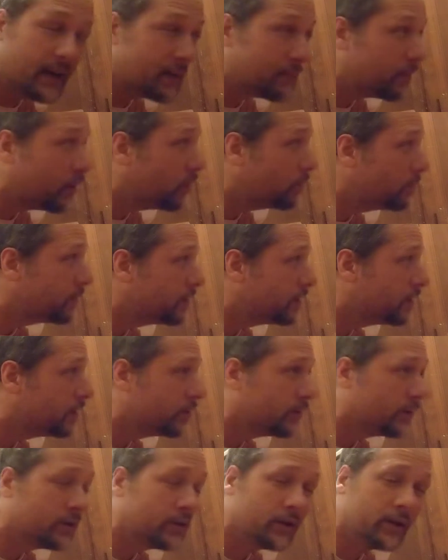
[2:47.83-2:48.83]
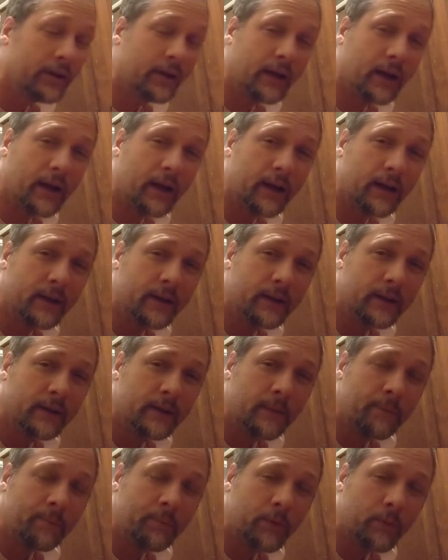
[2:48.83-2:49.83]
and I'm hoping to do a good uh,
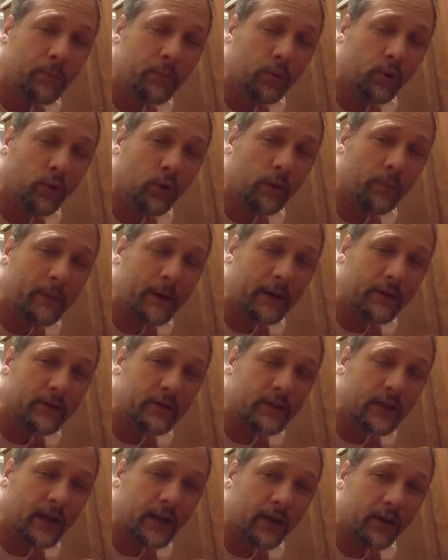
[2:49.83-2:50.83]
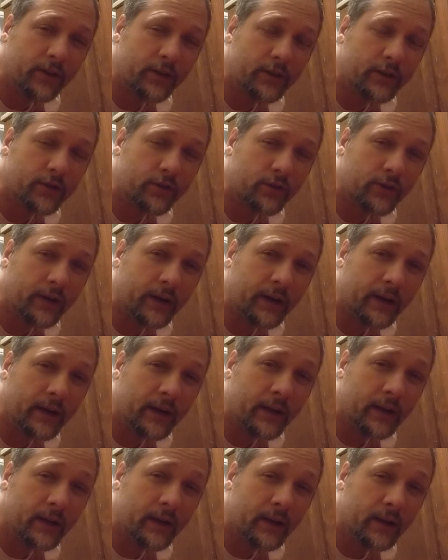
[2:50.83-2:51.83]
pull-up outside on the tree.
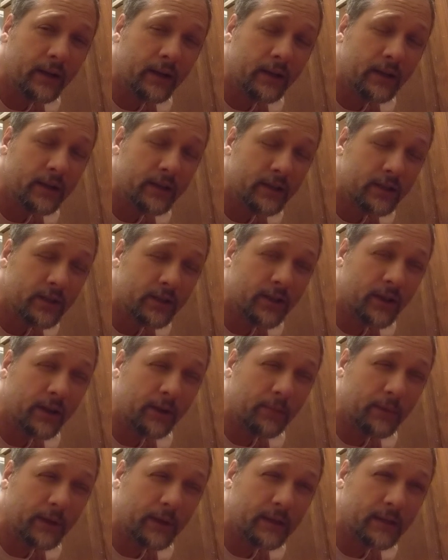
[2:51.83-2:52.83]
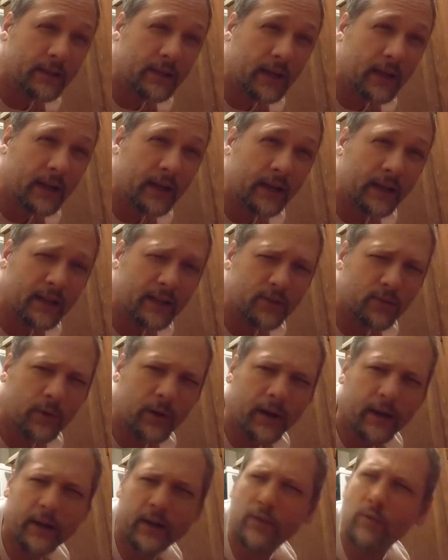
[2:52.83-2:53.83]
So that'll be exciting. That's
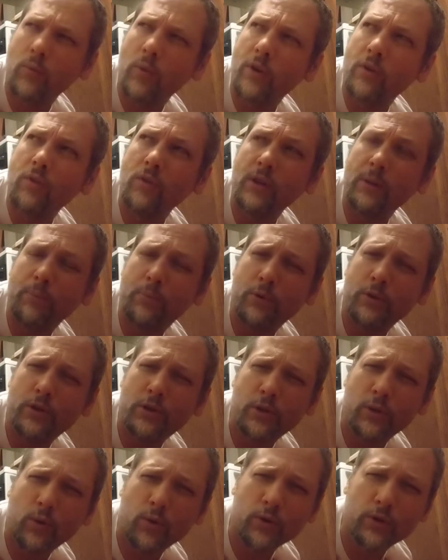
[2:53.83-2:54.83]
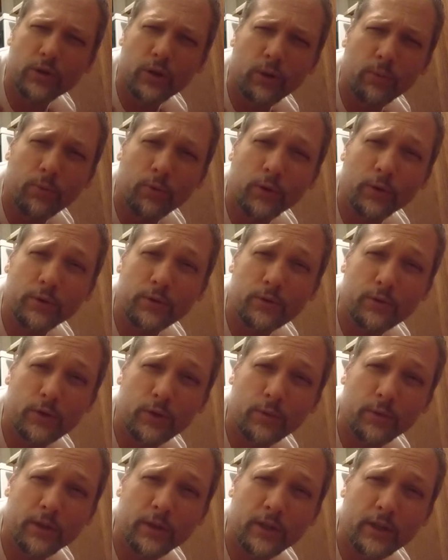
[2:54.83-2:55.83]
why I didn't want to really push the horizontal pull-ups
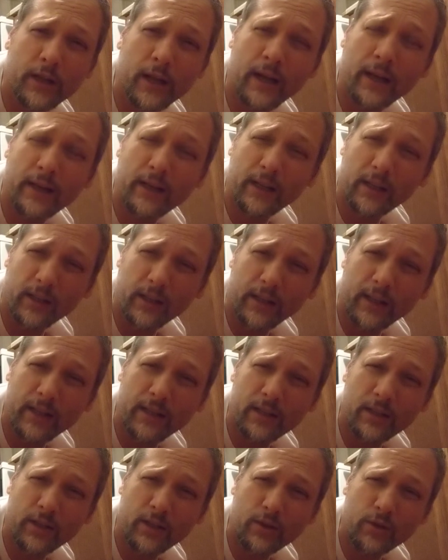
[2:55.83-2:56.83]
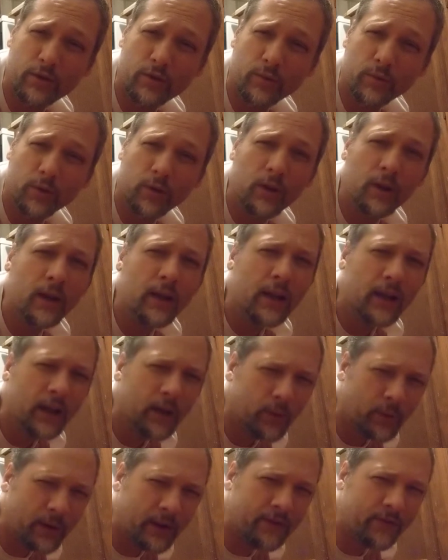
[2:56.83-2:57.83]
too much today. I did a little less than usual
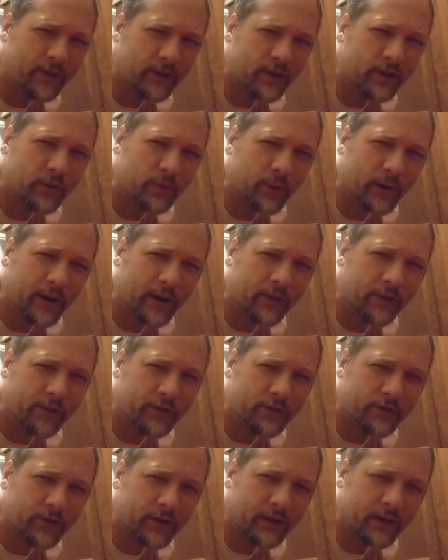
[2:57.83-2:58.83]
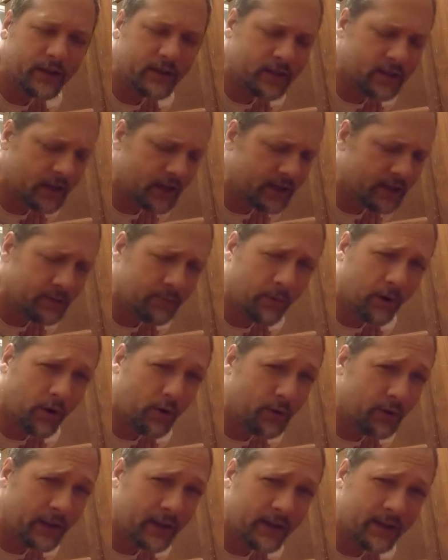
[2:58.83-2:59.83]
want to have a good one out in the tree uh,
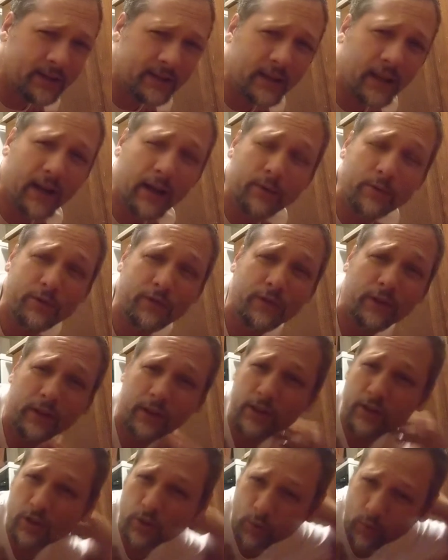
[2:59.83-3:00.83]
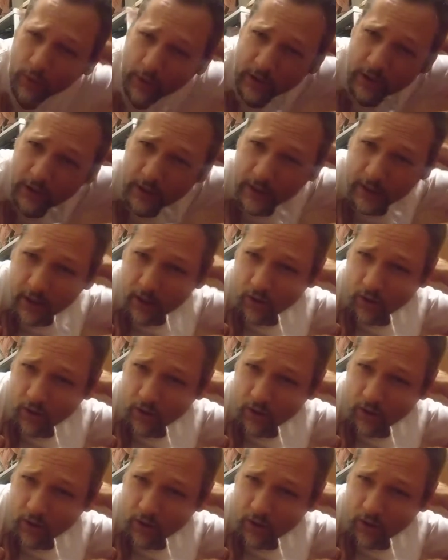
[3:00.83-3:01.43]
tomorrow. And like I said, I was feeling the soreness, like